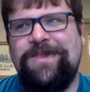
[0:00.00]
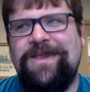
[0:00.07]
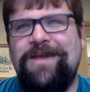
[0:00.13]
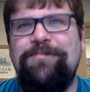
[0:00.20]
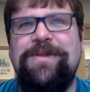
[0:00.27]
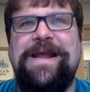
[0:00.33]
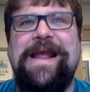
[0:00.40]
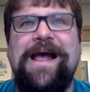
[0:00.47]

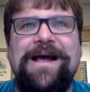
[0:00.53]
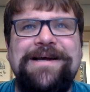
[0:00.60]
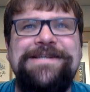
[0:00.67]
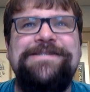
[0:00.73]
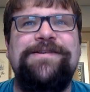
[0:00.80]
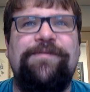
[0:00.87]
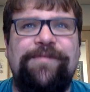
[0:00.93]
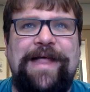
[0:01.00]
and
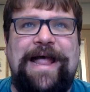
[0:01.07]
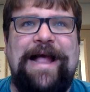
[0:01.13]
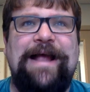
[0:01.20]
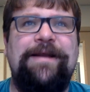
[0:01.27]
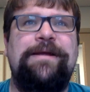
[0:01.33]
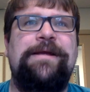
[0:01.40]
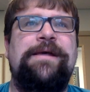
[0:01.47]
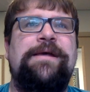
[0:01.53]
because of
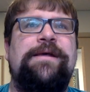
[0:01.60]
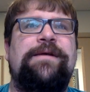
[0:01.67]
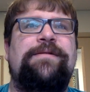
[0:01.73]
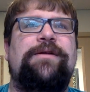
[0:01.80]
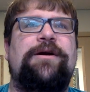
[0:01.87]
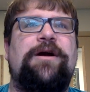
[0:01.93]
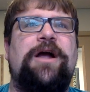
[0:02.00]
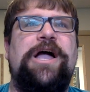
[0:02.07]
that,
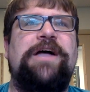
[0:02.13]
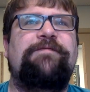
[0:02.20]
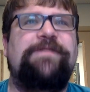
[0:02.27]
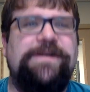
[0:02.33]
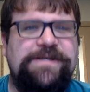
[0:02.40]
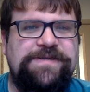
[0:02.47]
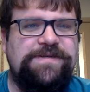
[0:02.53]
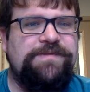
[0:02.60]
there are
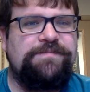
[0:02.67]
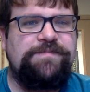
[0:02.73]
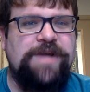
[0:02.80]
obvious